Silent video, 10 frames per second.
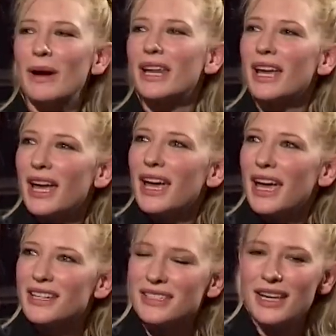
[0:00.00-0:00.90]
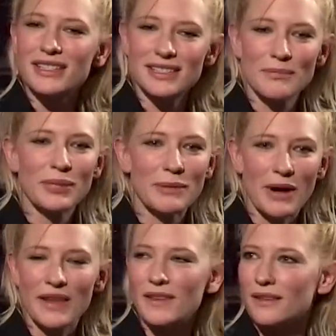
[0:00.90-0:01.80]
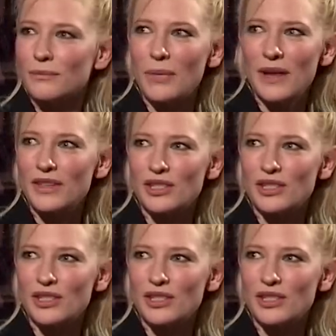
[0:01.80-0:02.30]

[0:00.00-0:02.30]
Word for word: but it's, it's simply by the, by the